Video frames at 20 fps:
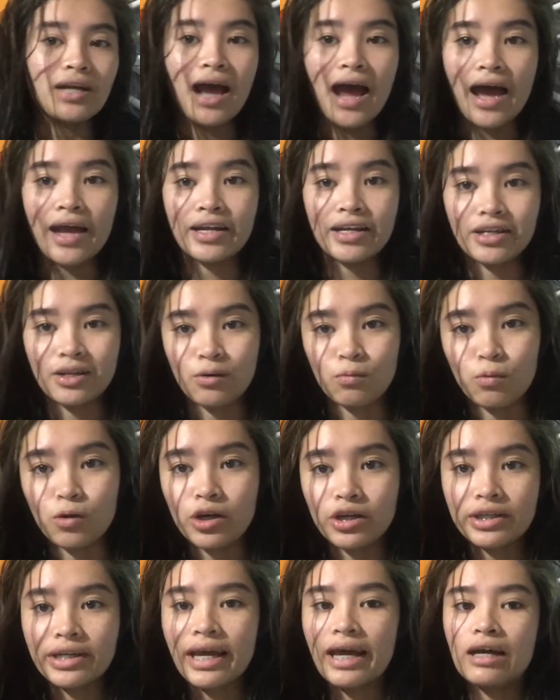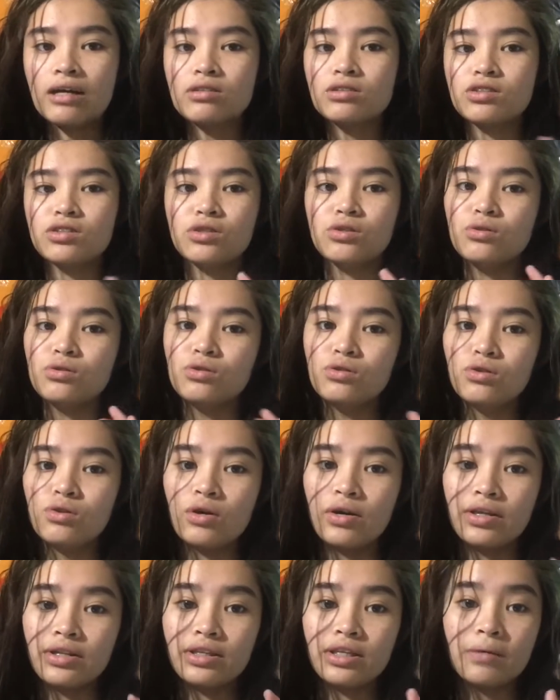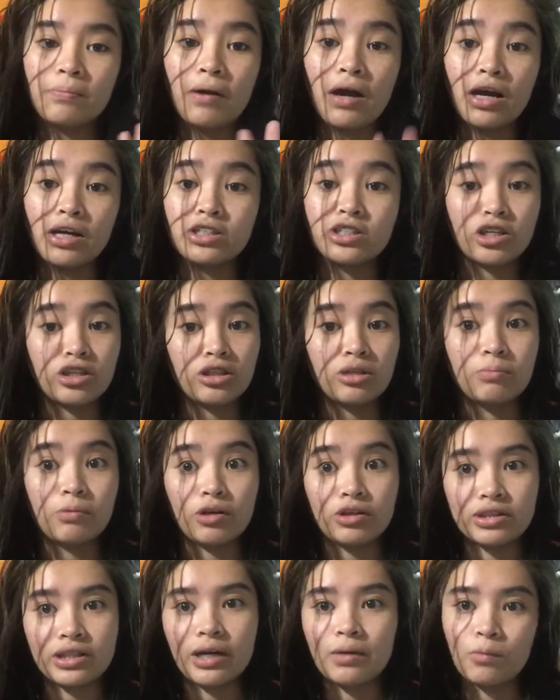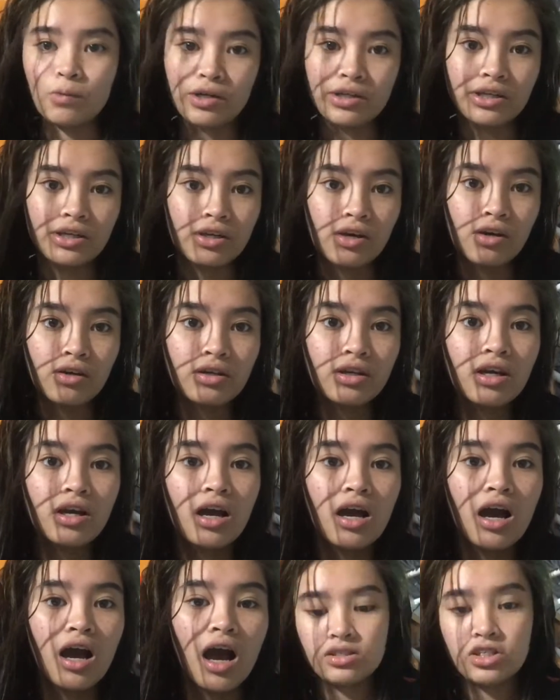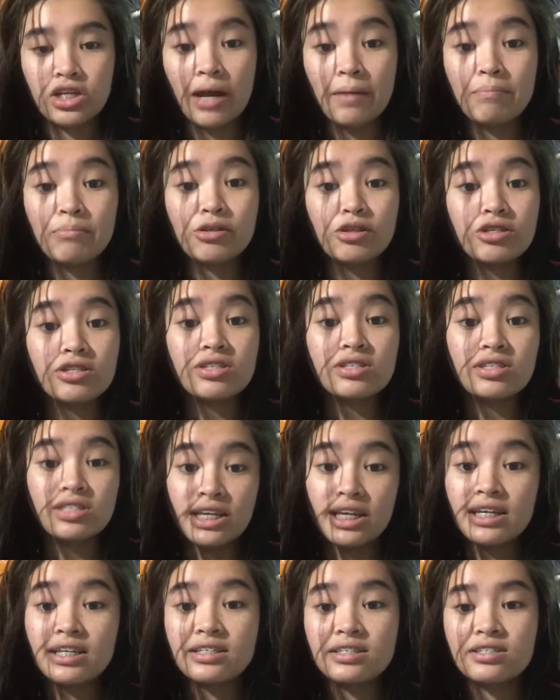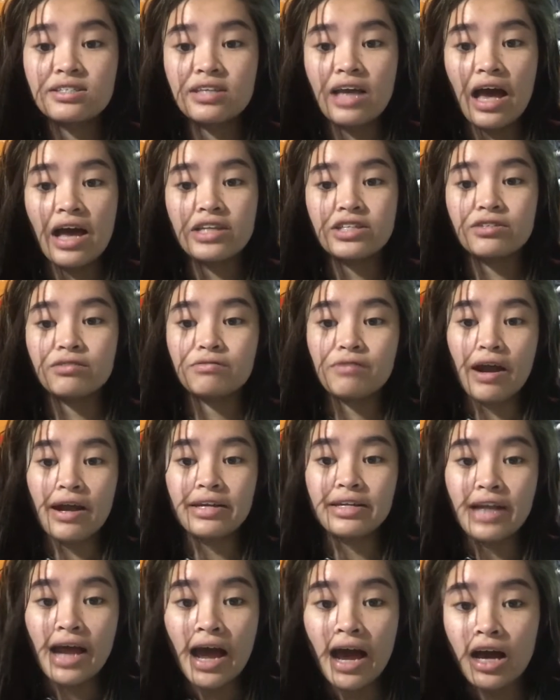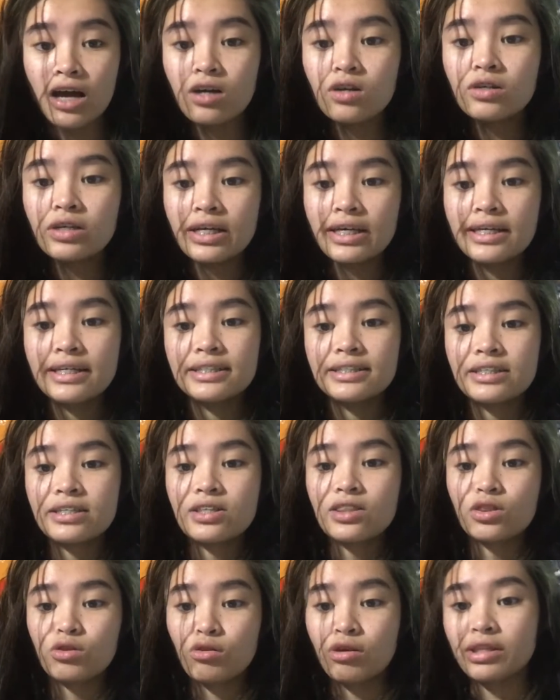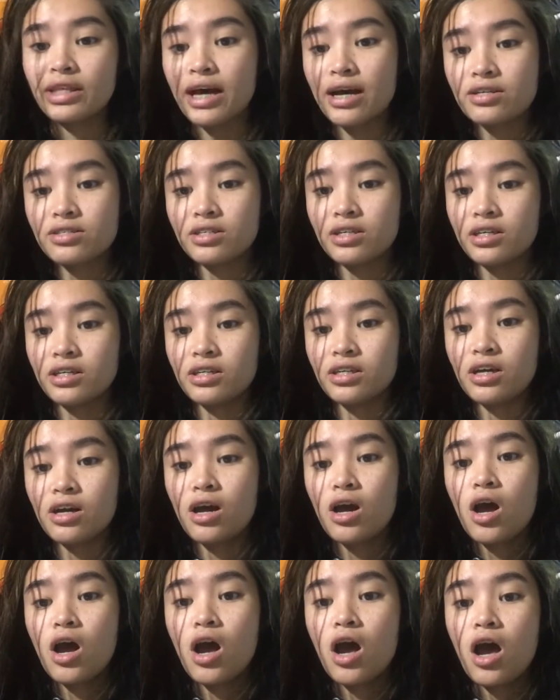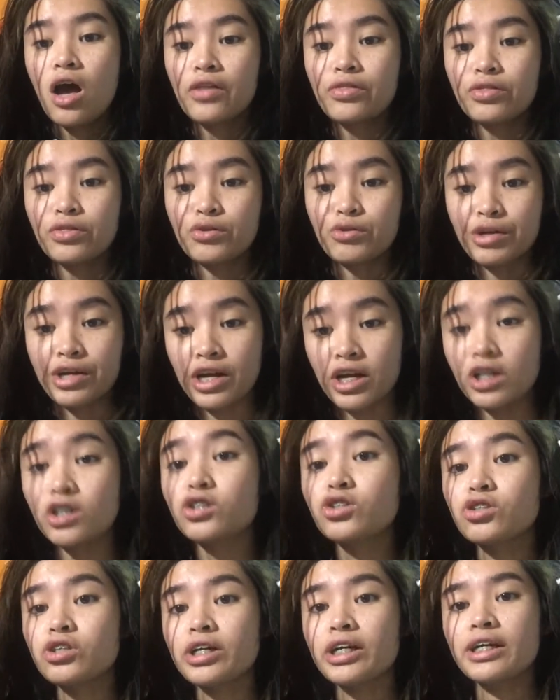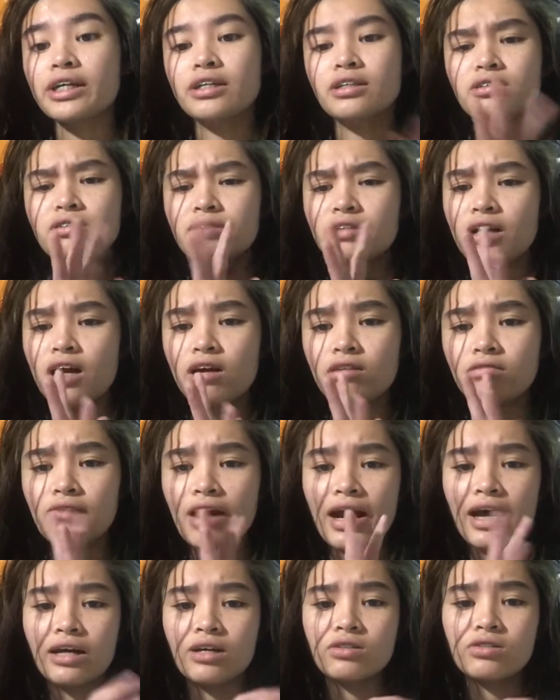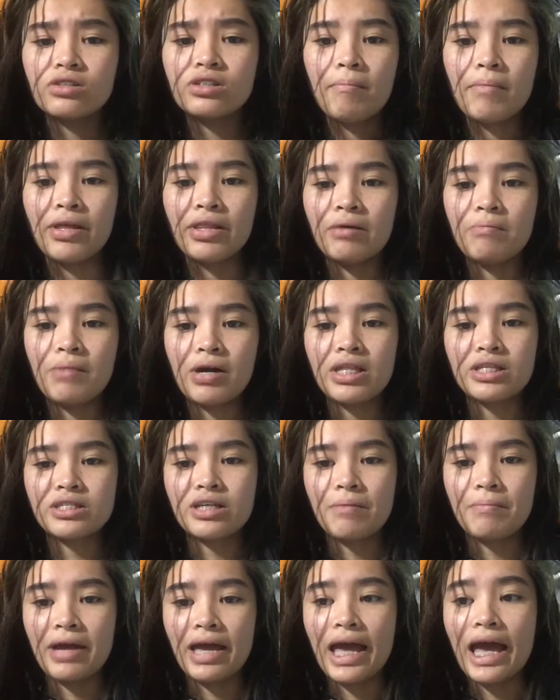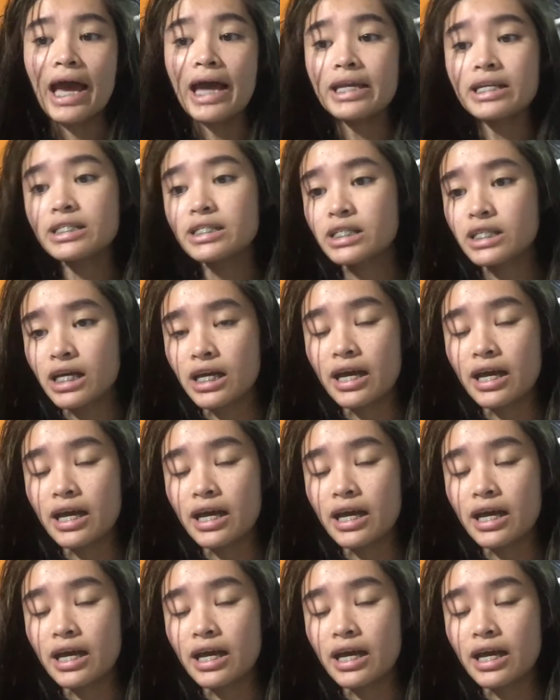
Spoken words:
add any word count to the particular book that I'm working on. Chapter 6 as of right now is 3,300 around, and then by the time I edit